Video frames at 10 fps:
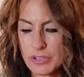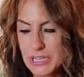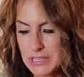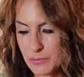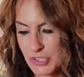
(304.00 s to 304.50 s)

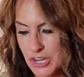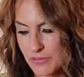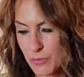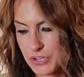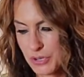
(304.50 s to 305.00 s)
Aldi's,
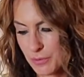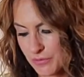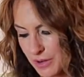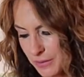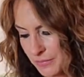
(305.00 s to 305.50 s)
whichever one you
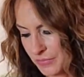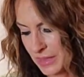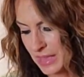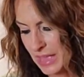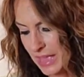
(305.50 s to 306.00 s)
prefer.
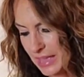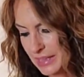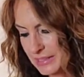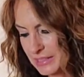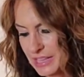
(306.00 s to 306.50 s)

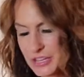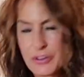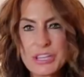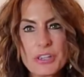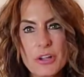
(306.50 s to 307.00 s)
And then
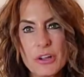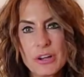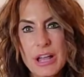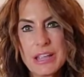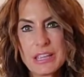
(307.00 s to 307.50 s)
Greek
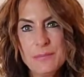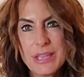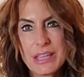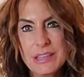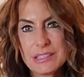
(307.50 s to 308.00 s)
yogurt, I can
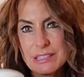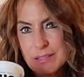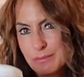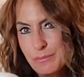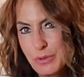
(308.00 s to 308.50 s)
make a
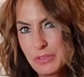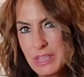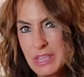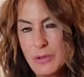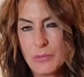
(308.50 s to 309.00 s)

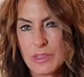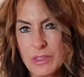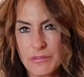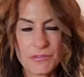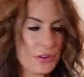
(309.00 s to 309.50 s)
smoothie with
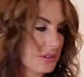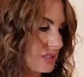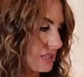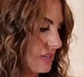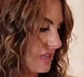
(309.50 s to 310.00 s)
the
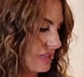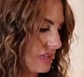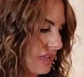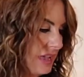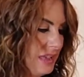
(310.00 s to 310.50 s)
fruit
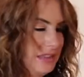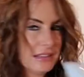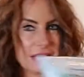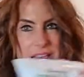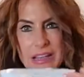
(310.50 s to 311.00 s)

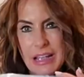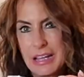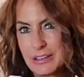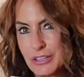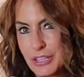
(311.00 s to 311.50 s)
and
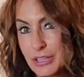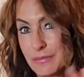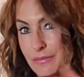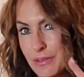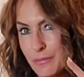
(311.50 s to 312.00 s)
add a
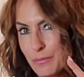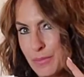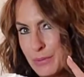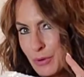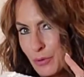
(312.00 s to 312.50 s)

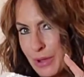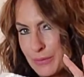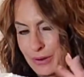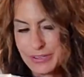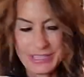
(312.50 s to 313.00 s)
little bit more whey
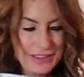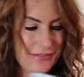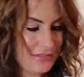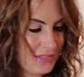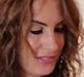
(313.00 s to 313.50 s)

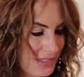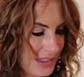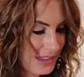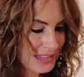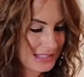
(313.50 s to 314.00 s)

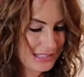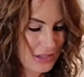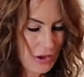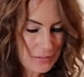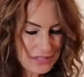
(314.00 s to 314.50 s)
protein.
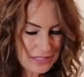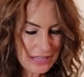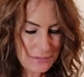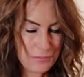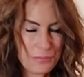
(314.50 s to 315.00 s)
So I'm just
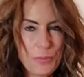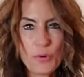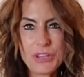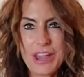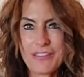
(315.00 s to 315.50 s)
like
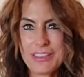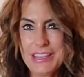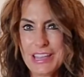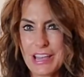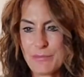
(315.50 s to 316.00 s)
pulled
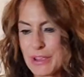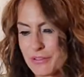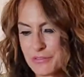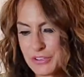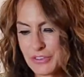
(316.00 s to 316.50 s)
everything out of my
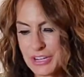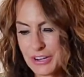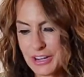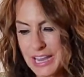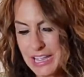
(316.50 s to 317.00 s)

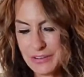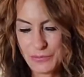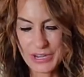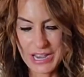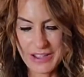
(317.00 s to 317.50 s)
refrigerator,
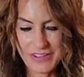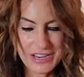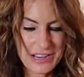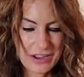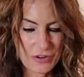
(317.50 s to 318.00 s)
and what have
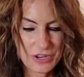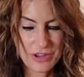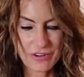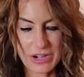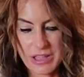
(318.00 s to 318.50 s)
I not gone
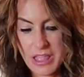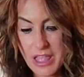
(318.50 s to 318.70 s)
over?